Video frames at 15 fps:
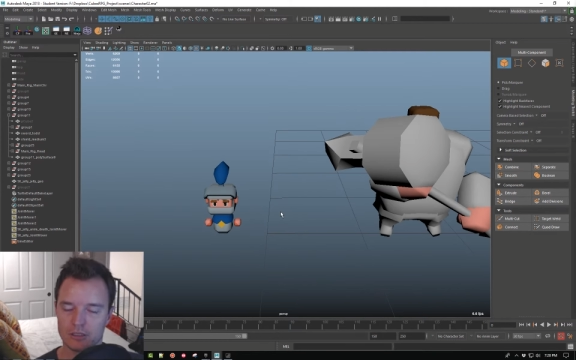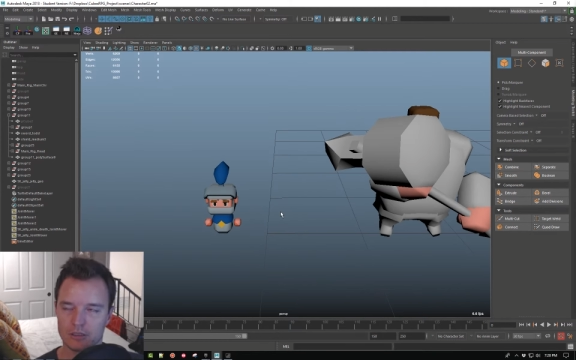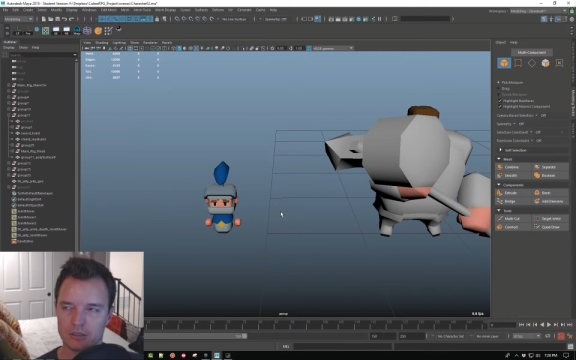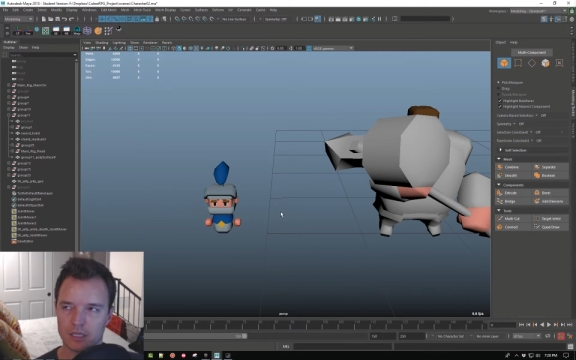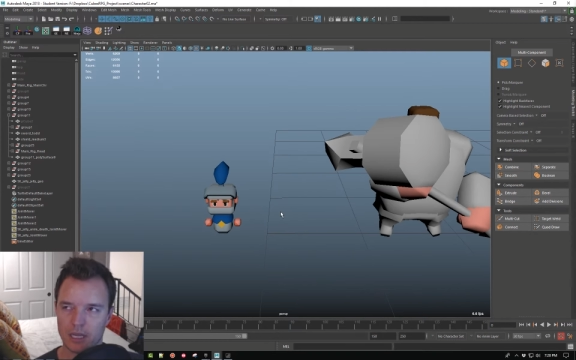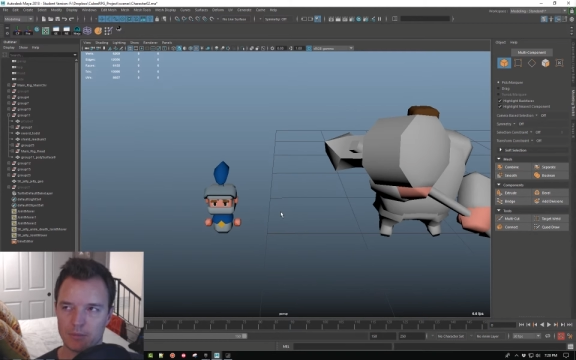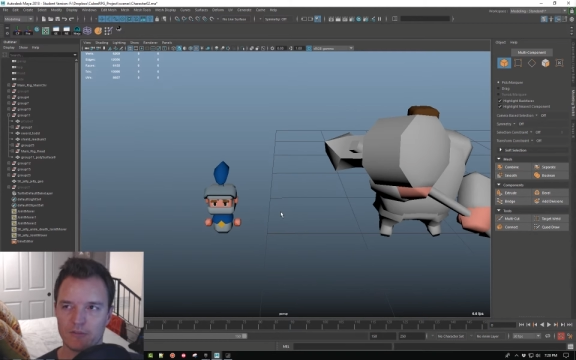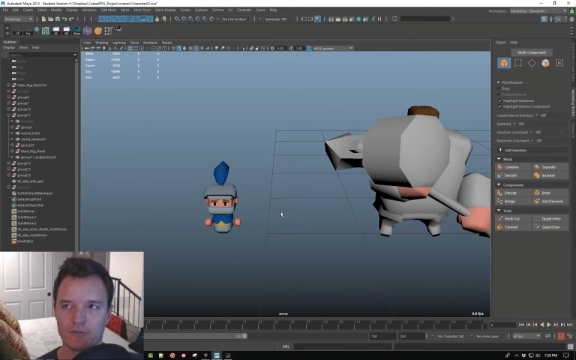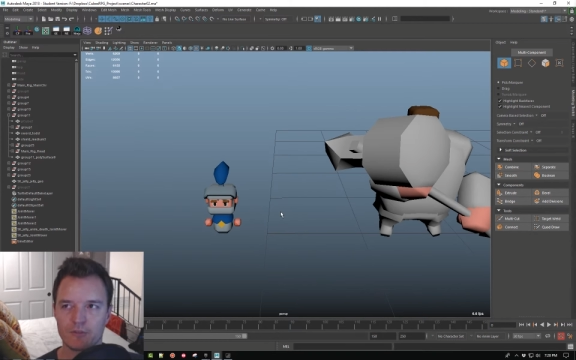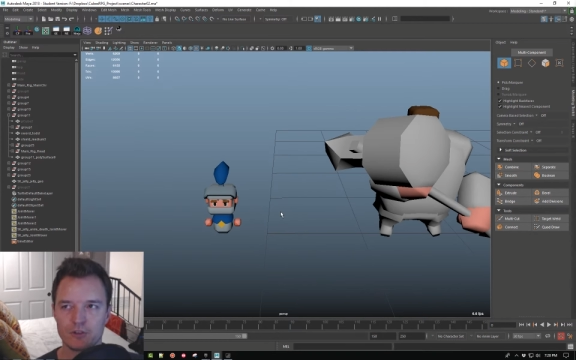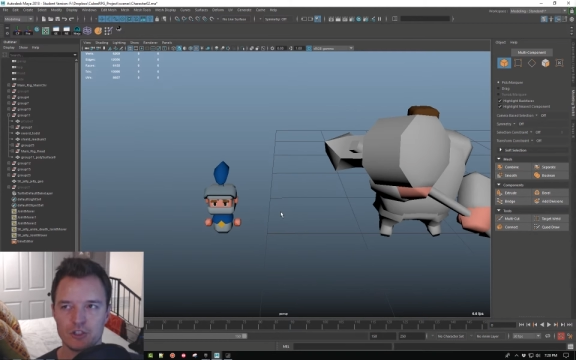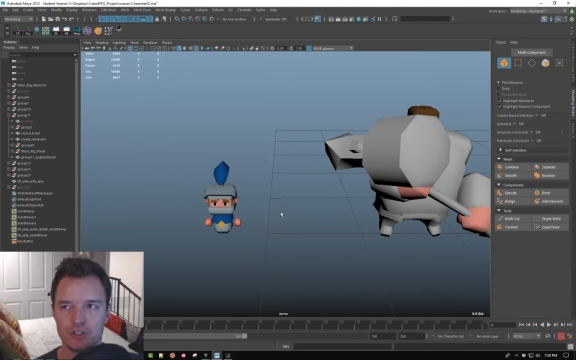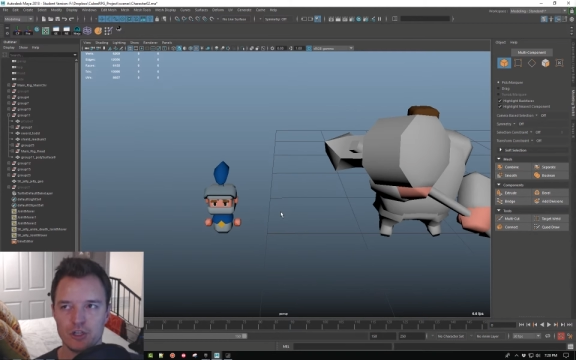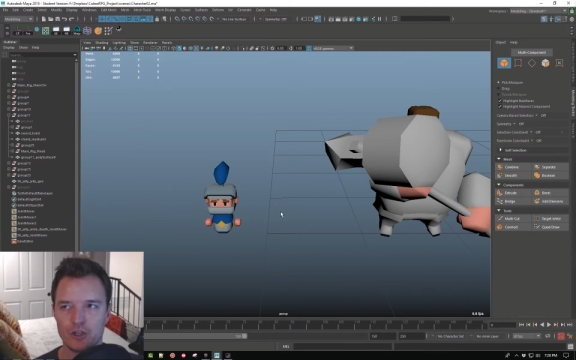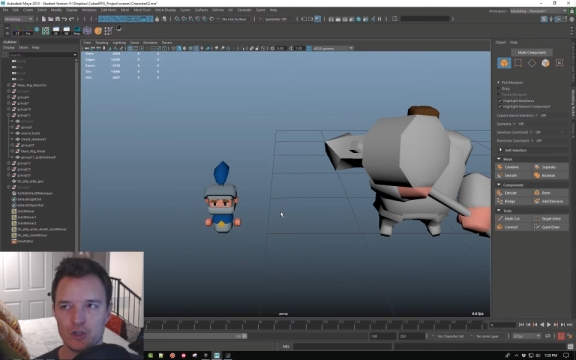type of
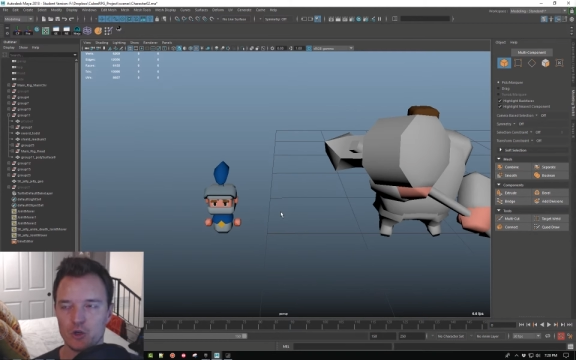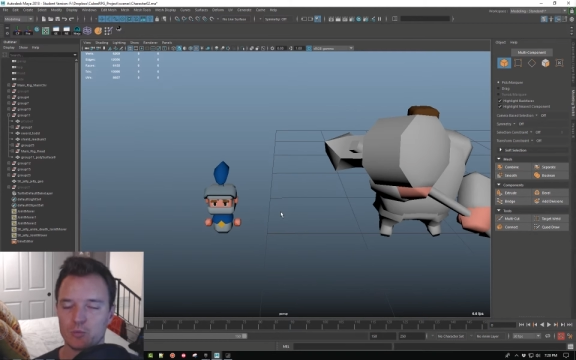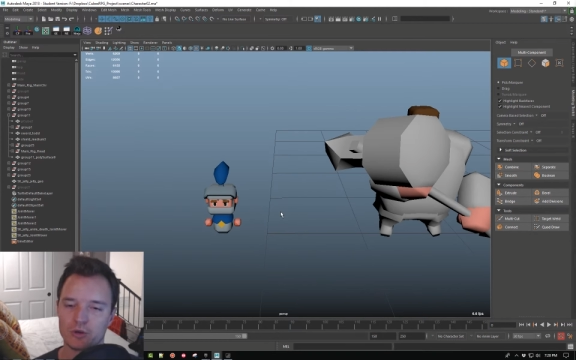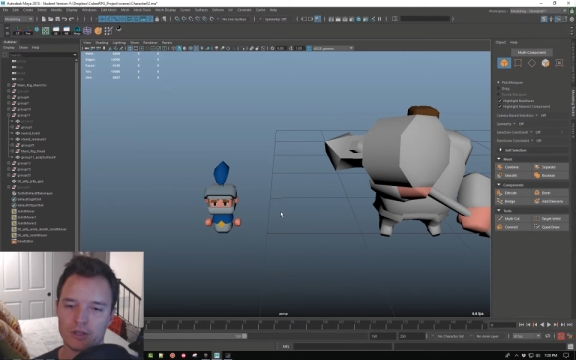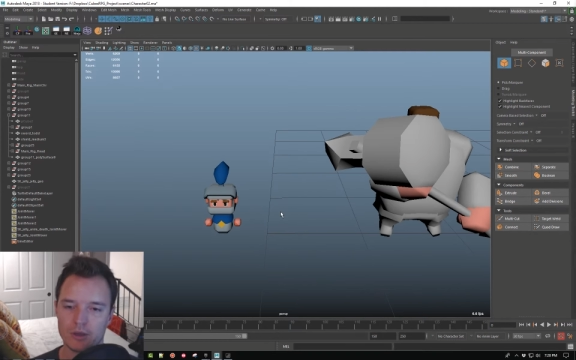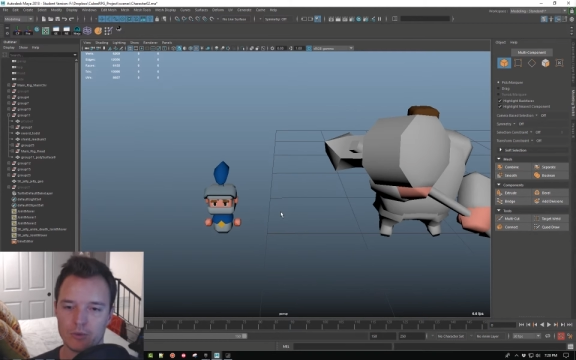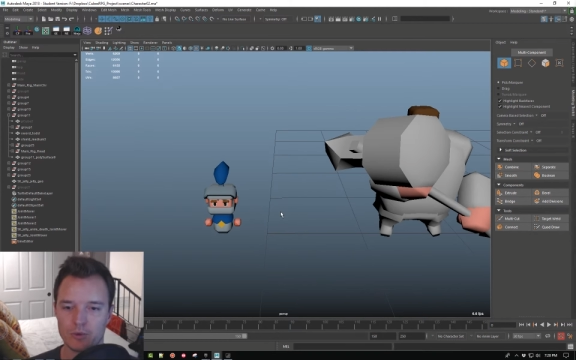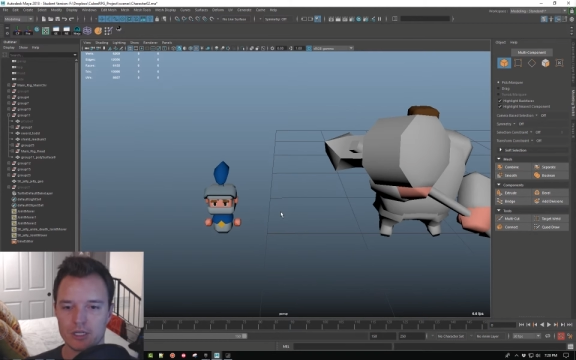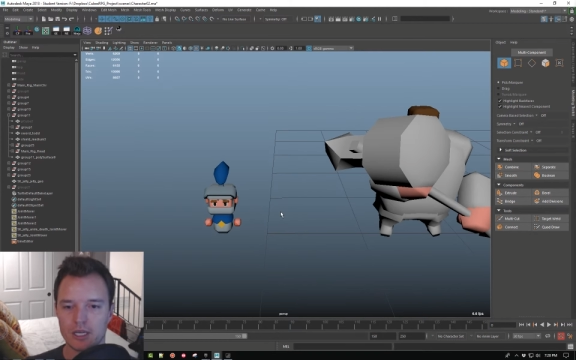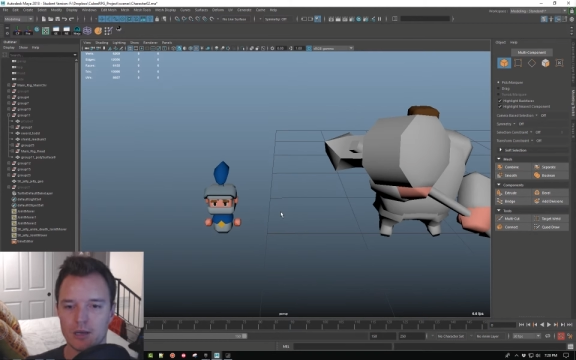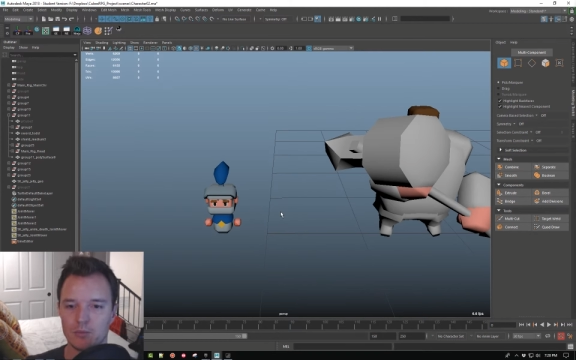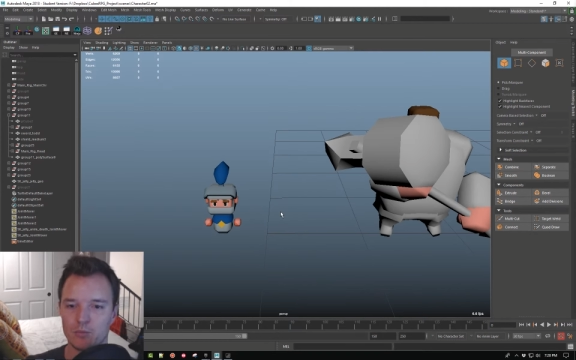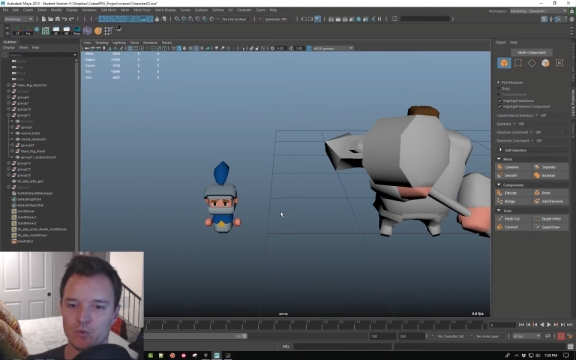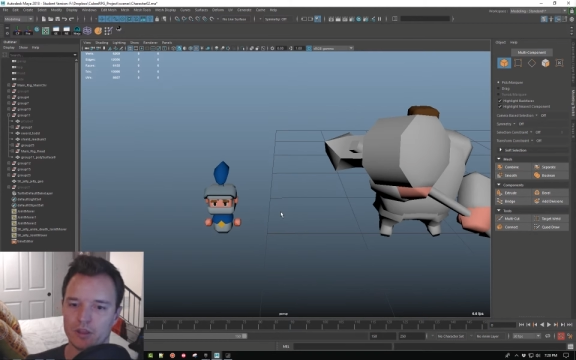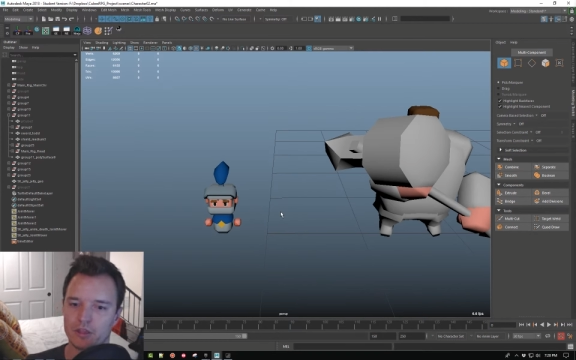humor that would
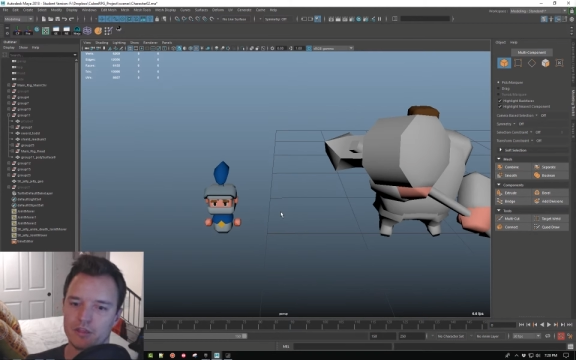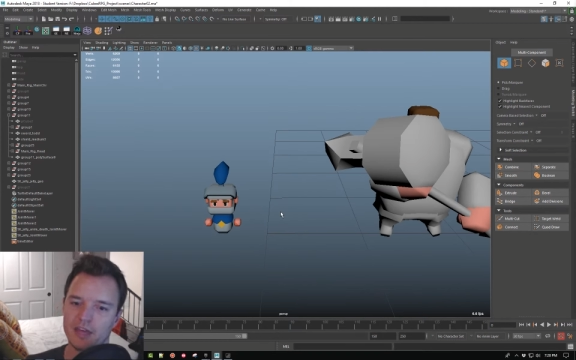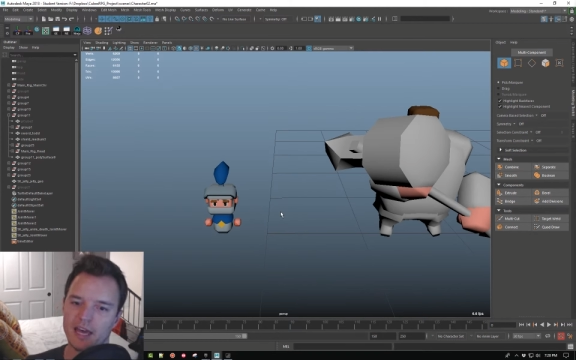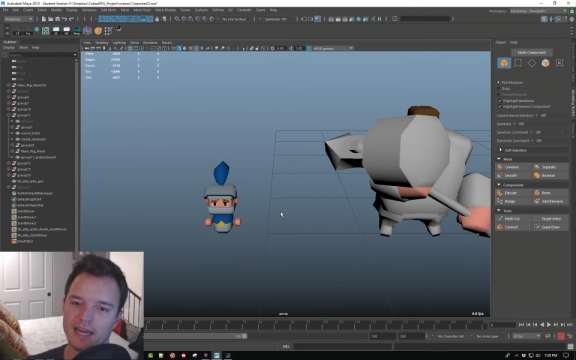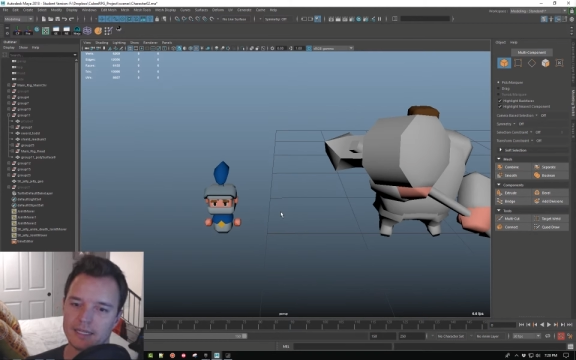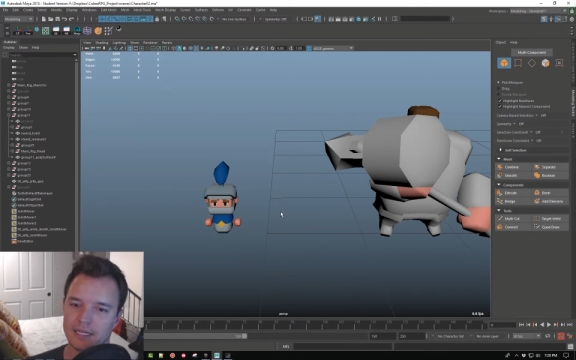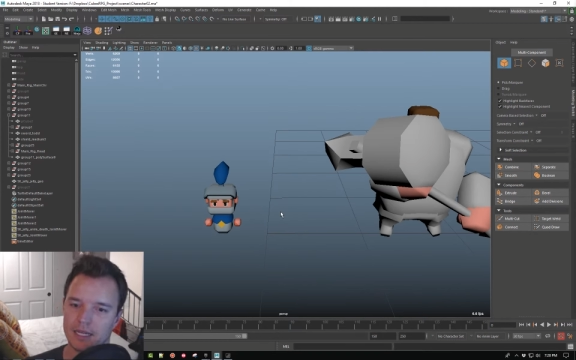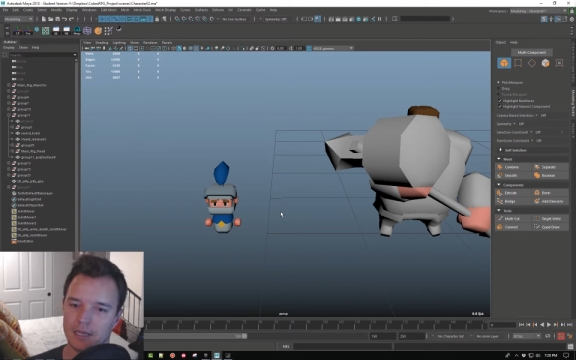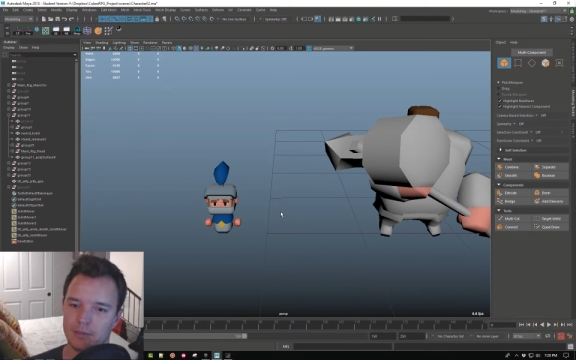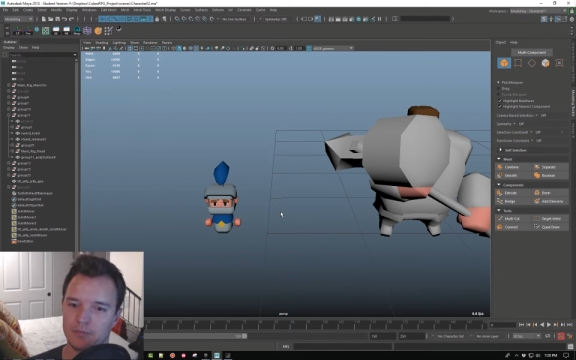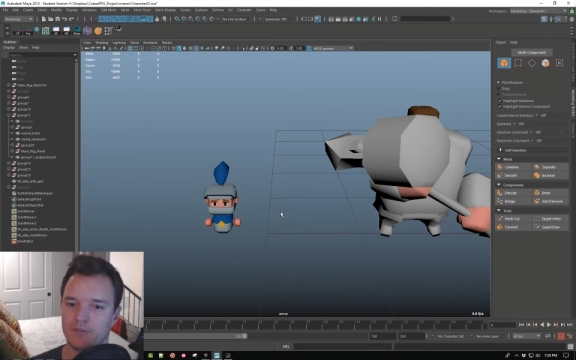come with that type of